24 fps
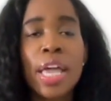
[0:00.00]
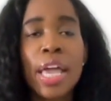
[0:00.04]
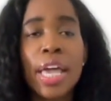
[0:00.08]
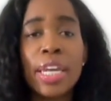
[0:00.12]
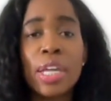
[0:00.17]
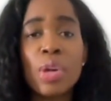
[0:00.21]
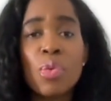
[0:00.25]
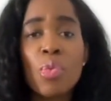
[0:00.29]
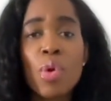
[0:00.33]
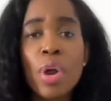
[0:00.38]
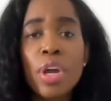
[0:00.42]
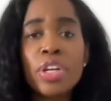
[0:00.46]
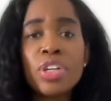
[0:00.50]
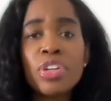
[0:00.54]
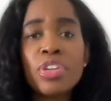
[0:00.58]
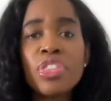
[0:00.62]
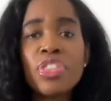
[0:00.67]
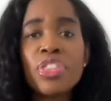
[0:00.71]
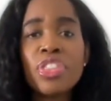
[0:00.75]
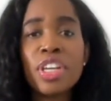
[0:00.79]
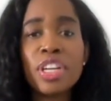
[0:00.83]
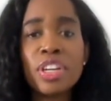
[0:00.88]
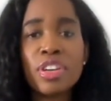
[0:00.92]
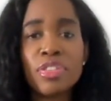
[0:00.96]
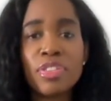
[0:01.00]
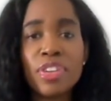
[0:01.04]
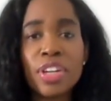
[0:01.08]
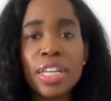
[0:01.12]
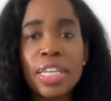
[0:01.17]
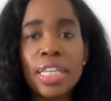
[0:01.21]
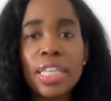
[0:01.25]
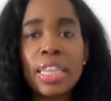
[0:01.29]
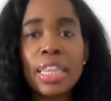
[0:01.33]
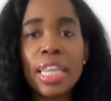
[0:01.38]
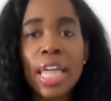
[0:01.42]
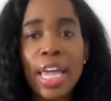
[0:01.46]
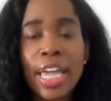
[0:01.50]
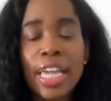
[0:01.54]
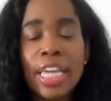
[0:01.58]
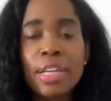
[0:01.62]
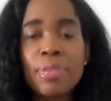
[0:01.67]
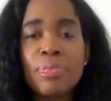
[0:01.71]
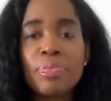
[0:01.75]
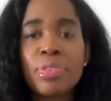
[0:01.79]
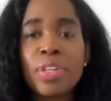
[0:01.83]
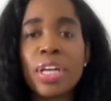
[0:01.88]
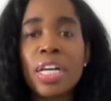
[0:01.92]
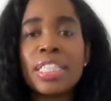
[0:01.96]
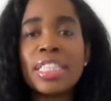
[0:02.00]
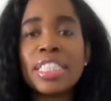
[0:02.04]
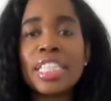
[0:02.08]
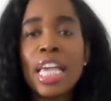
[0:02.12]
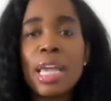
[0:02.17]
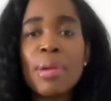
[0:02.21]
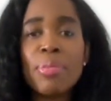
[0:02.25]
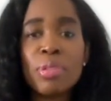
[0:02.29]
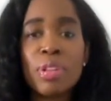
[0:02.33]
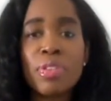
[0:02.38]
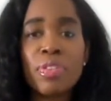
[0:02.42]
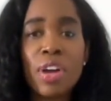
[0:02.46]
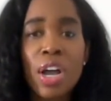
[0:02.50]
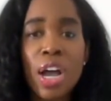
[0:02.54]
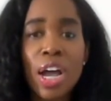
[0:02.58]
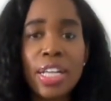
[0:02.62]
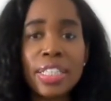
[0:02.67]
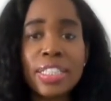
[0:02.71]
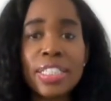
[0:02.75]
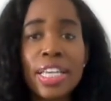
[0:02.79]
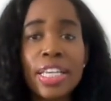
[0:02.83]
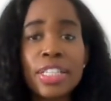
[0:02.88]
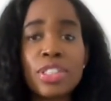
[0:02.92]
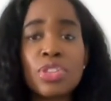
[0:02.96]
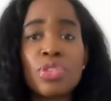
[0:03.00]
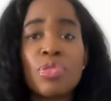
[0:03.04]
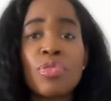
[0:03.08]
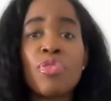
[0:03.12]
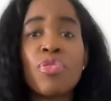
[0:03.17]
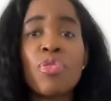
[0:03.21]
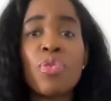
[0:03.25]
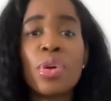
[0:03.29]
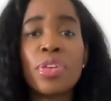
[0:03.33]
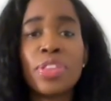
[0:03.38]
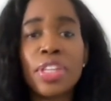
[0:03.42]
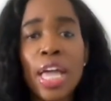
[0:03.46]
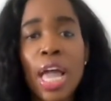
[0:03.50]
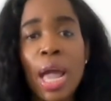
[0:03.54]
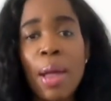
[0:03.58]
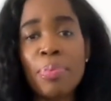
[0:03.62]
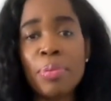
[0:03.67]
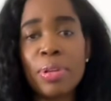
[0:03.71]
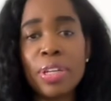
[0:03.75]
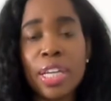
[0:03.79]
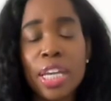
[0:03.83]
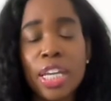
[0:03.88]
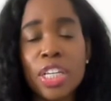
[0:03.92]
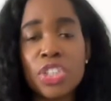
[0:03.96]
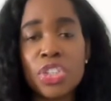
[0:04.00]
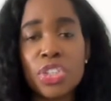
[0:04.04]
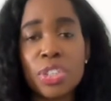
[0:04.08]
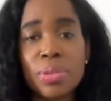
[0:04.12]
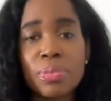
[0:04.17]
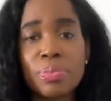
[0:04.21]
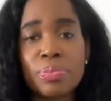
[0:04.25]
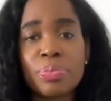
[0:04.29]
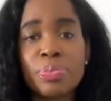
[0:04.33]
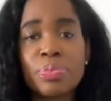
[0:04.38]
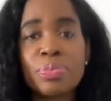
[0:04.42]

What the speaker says: And I want you to think of it like a table of contents for the application.